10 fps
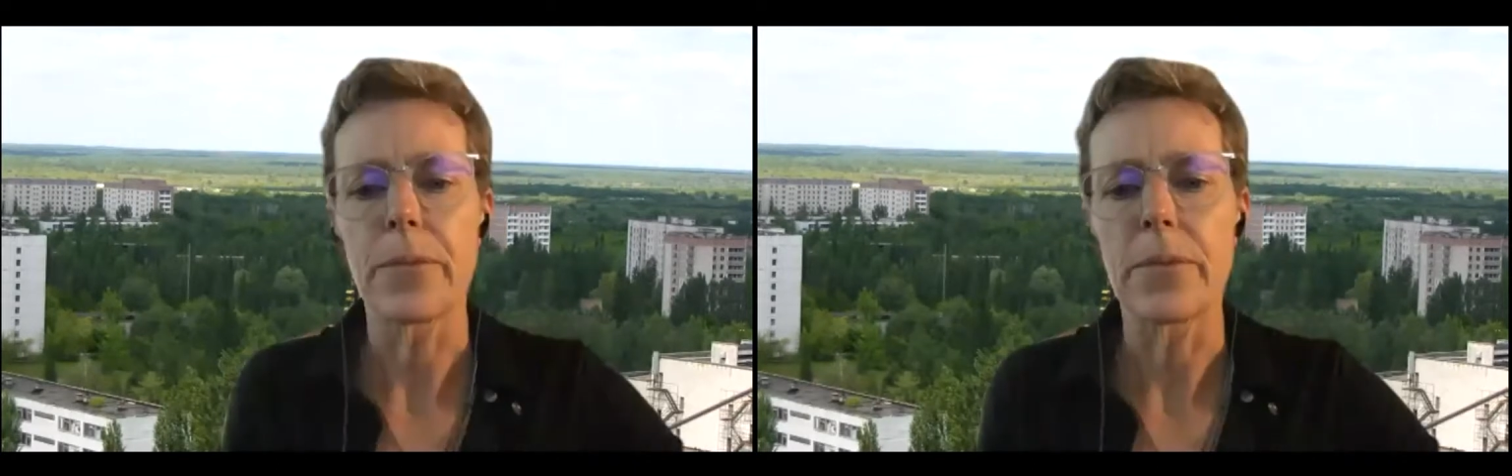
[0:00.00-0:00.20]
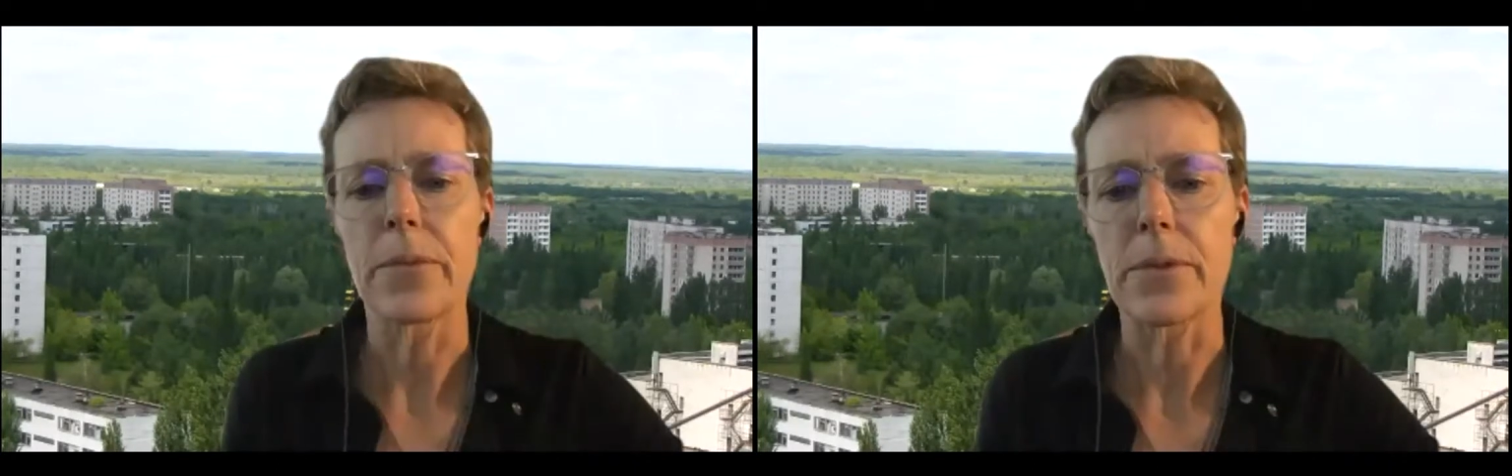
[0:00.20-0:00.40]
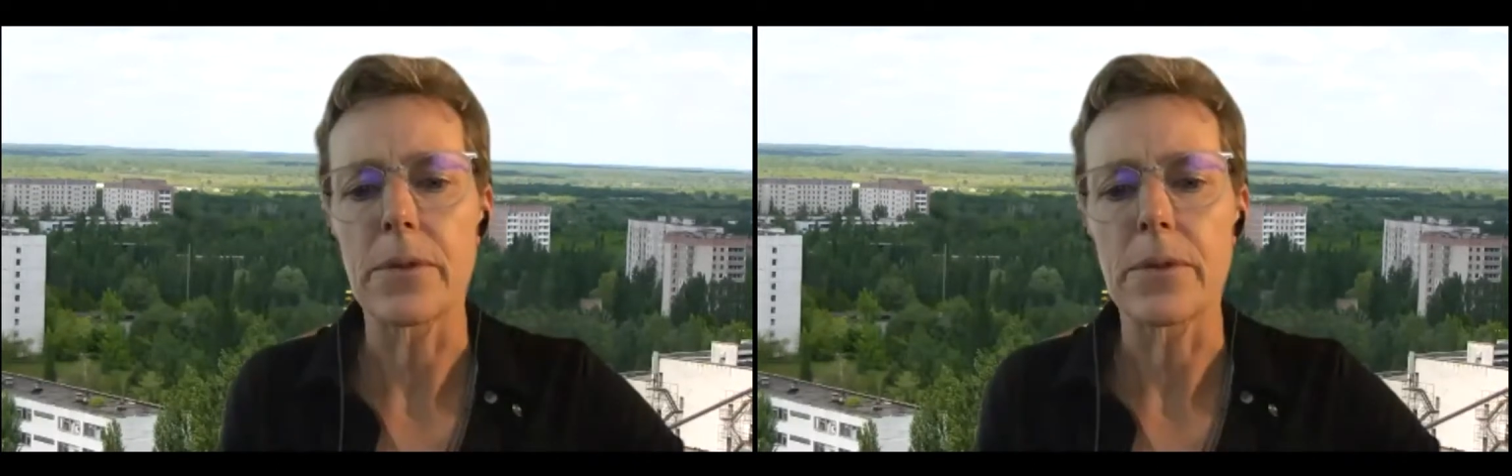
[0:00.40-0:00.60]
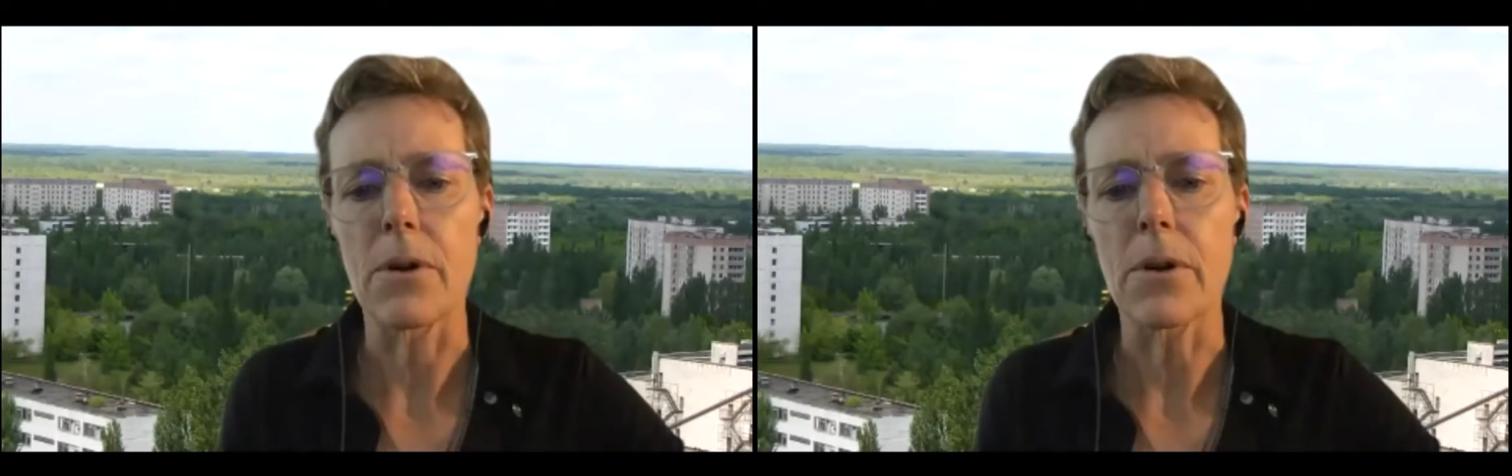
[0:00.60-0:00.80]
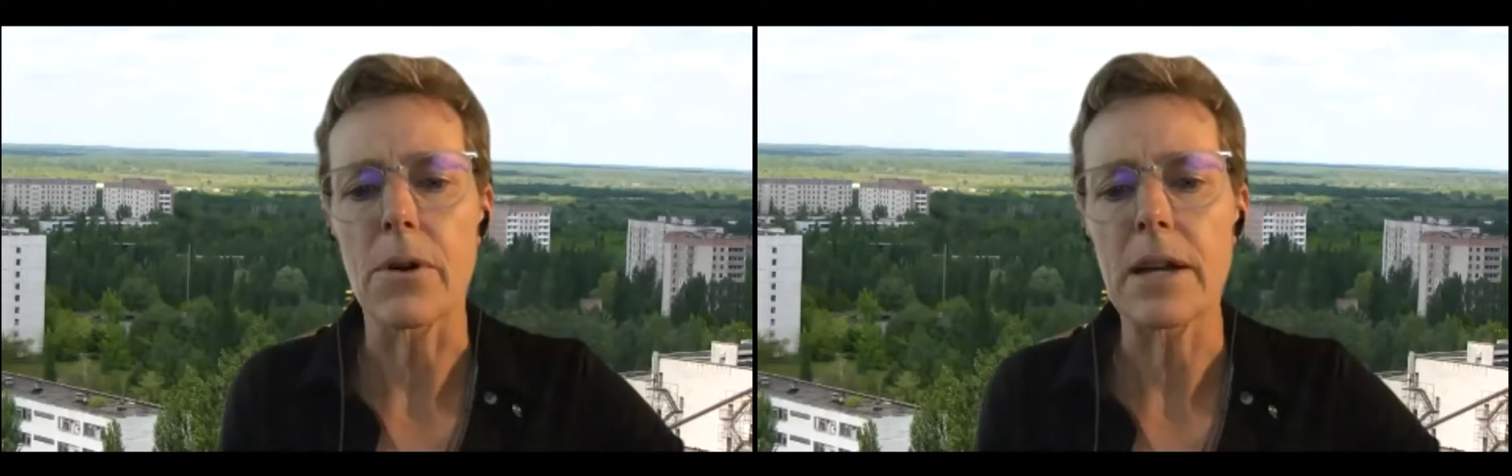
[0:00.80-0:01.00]
All
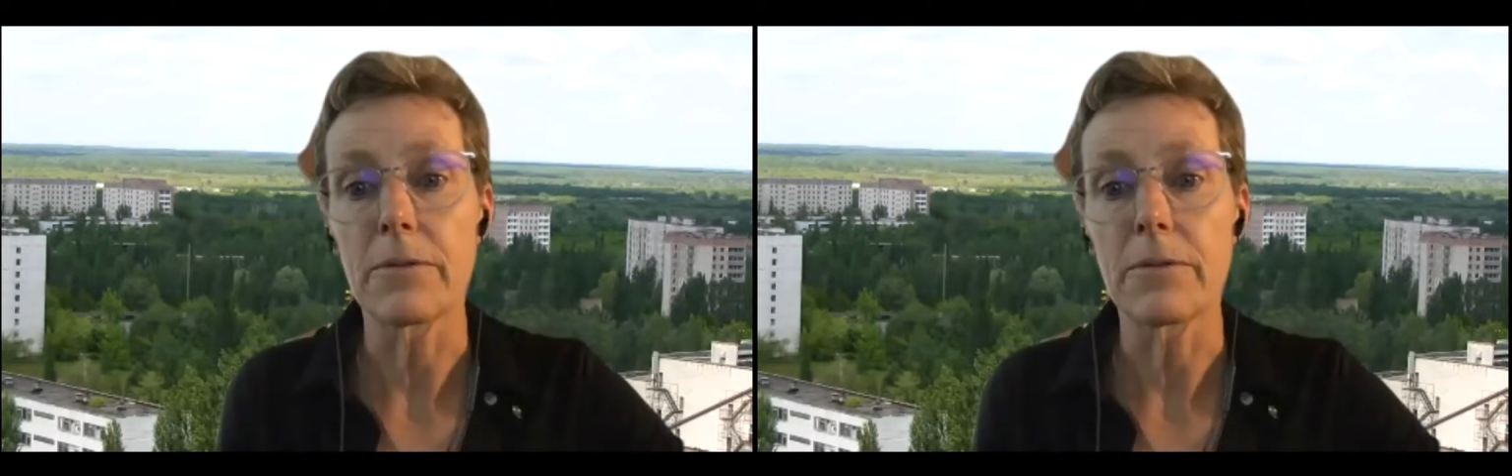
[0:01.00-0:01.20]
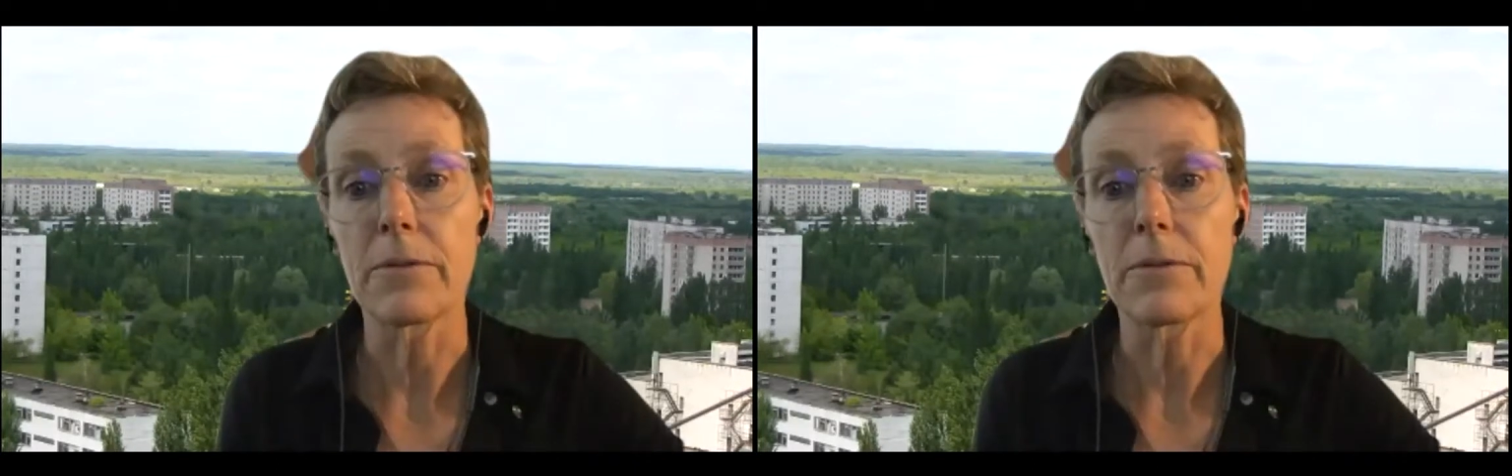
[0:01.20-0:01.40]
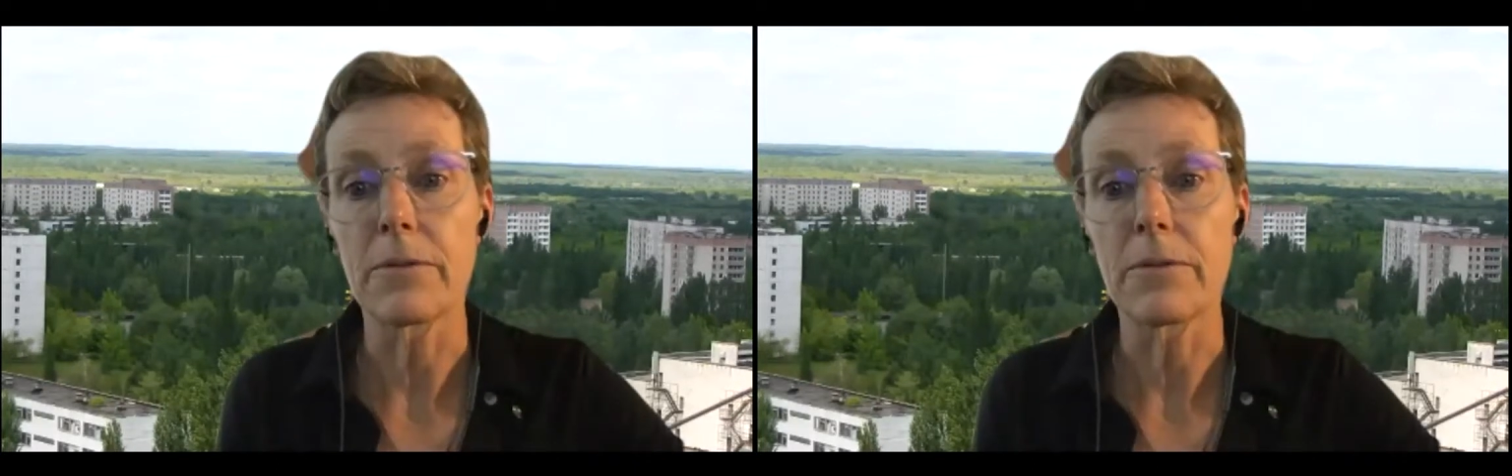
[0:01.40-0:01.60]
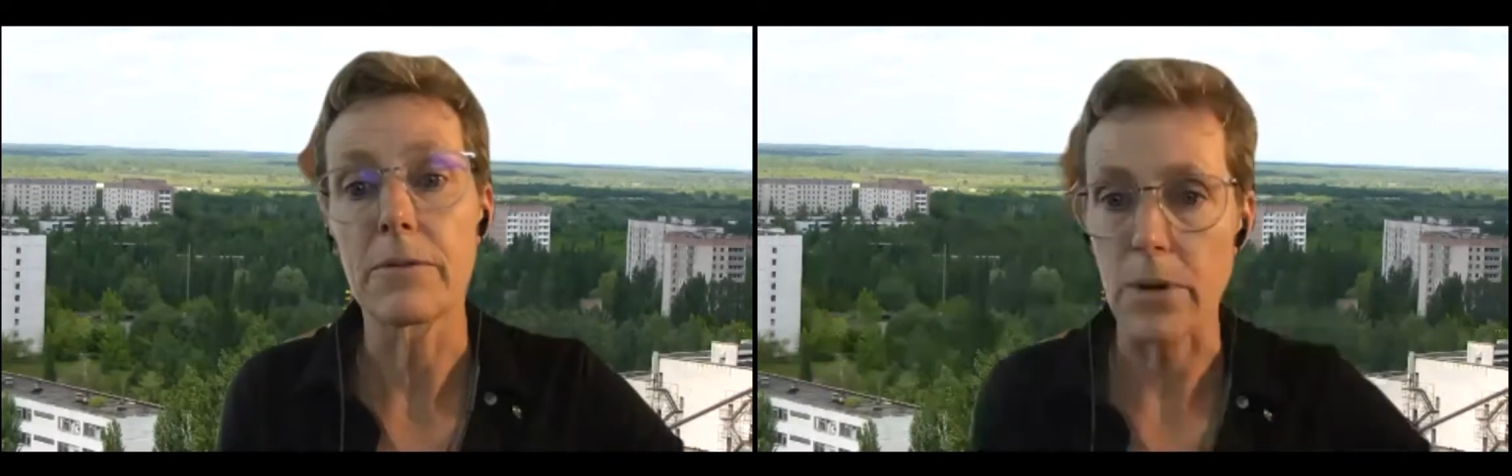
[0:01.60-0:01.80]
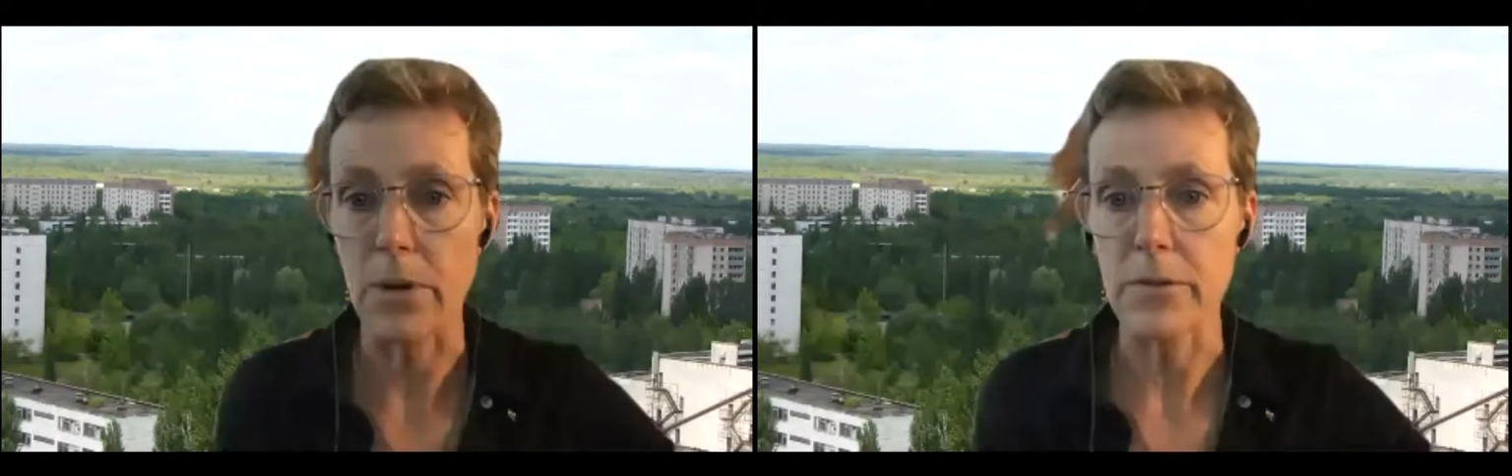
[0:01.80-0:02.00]
kinds of cattle were
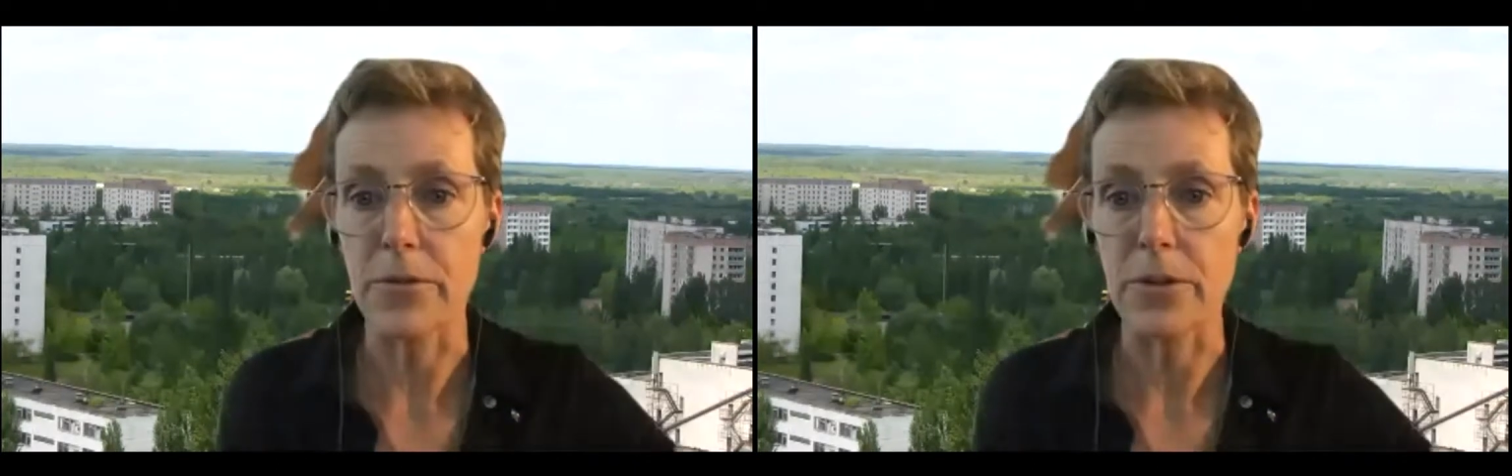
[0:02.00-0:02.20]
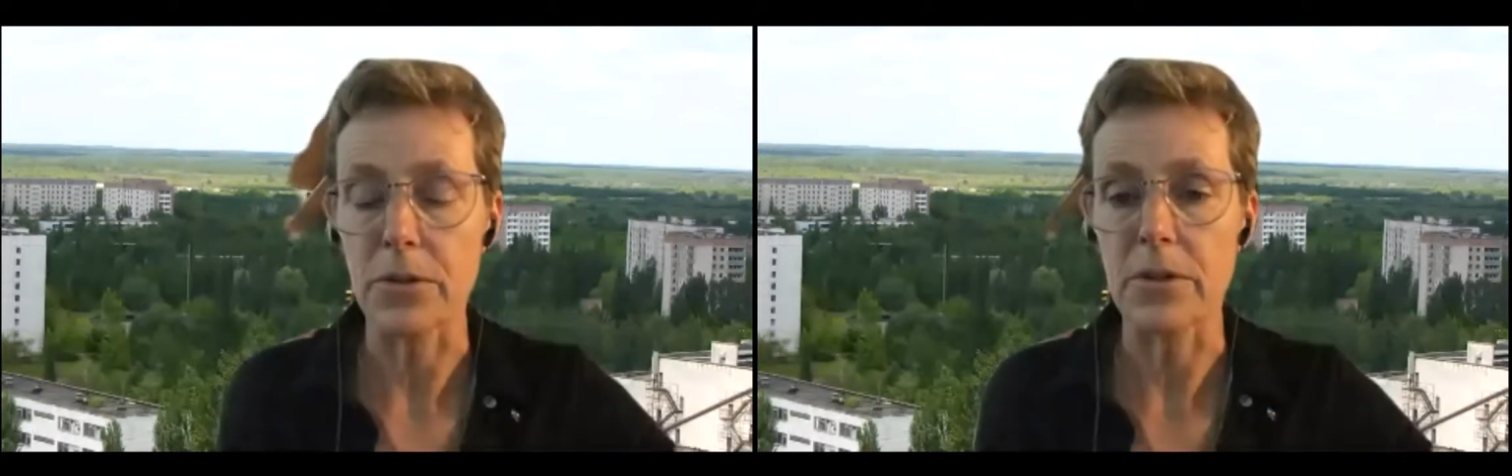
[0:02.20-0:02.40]
out in the fields,